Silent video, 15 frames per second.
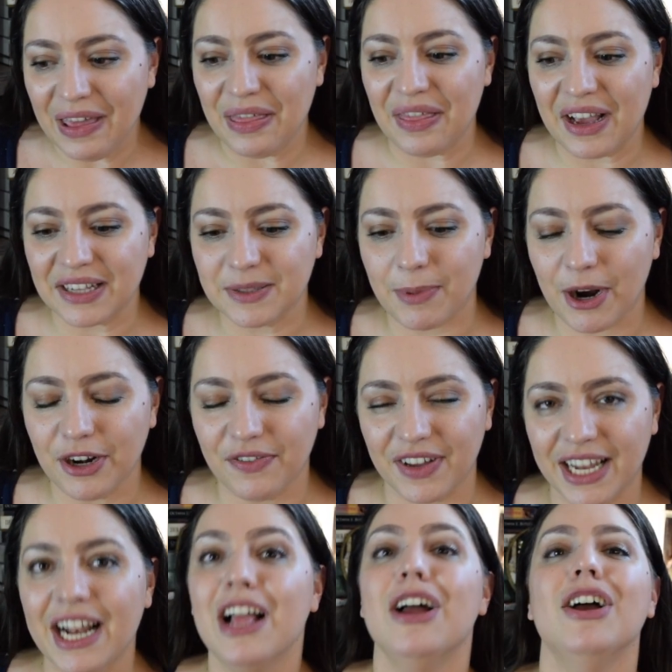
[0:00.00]
that's part of
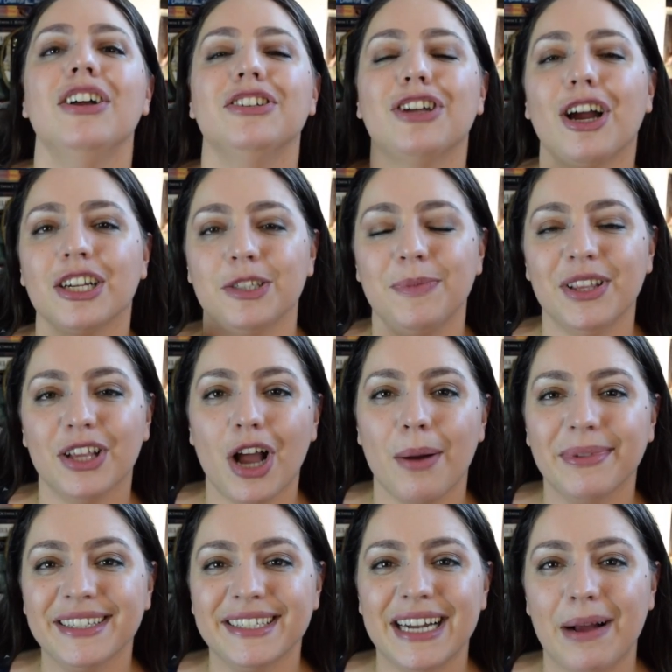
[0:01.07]
it. Talk to me in the
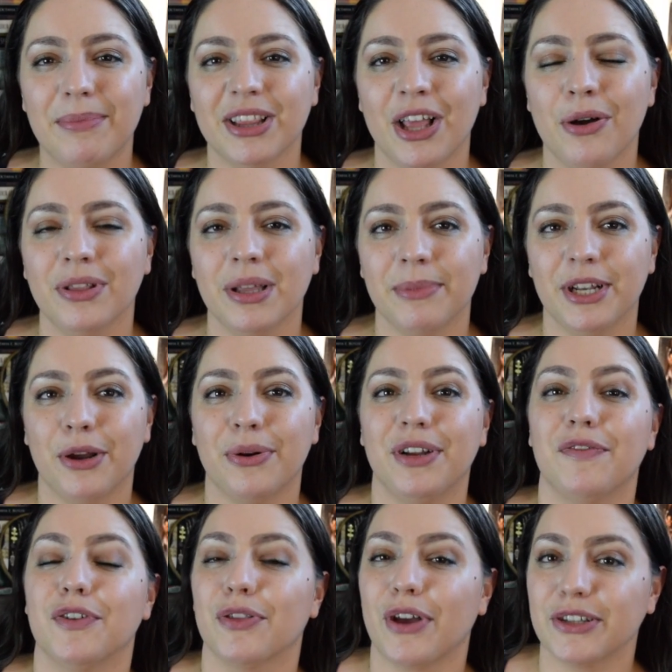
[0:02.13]
comments down below. Let me know any
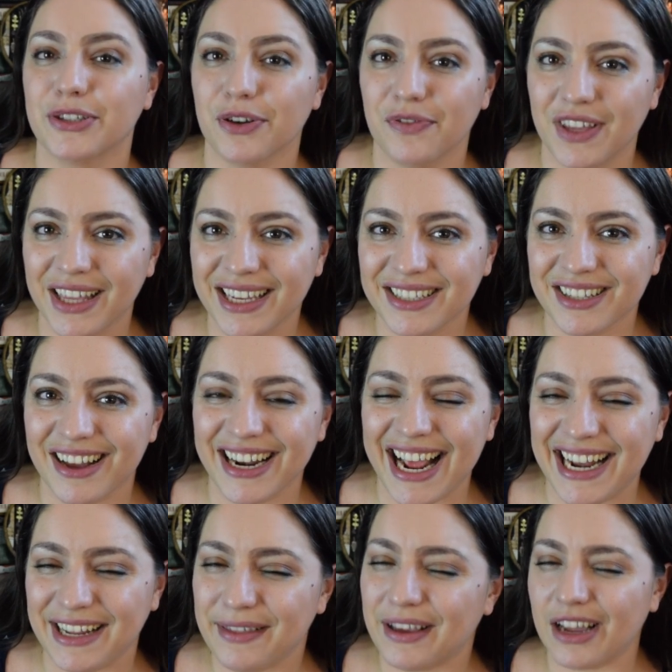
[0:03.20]
of your thoughts or feelings on
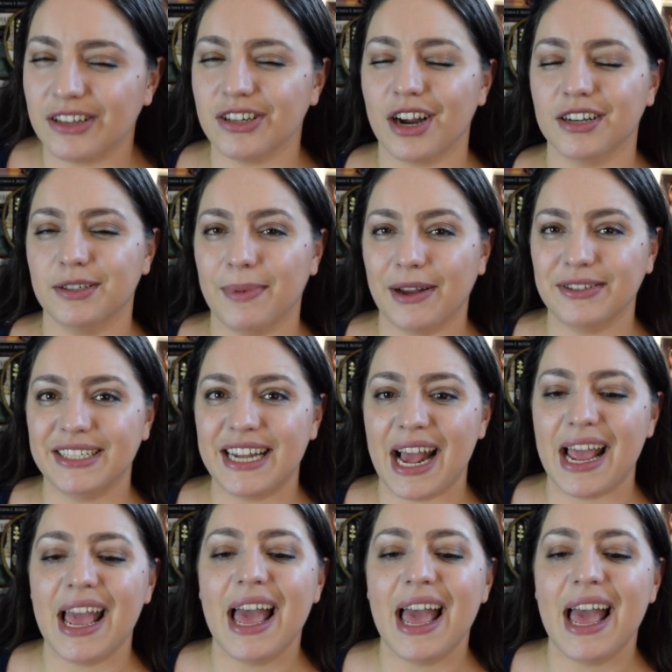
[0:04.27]
anything I talked about today.